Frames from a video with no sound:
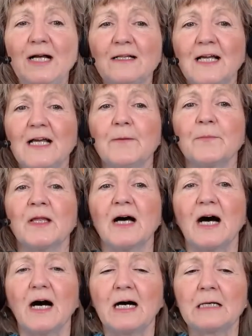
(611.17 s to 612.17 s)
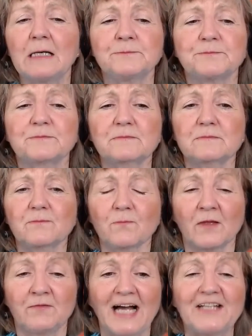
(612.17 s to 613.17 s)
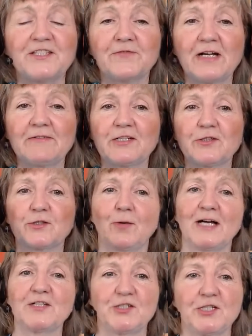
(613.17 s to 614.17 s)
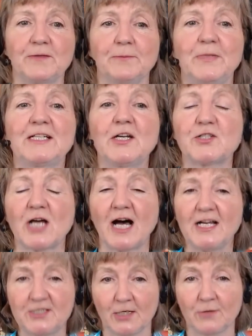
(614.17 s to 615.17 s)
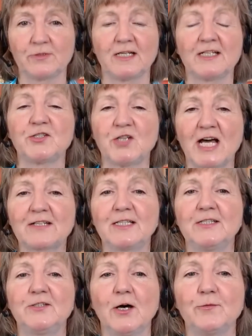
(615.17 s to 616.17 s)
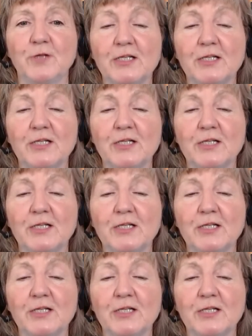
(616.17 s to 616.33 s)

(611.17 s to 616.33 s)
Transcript: Well, um, that's a very good question because I don't exactly know.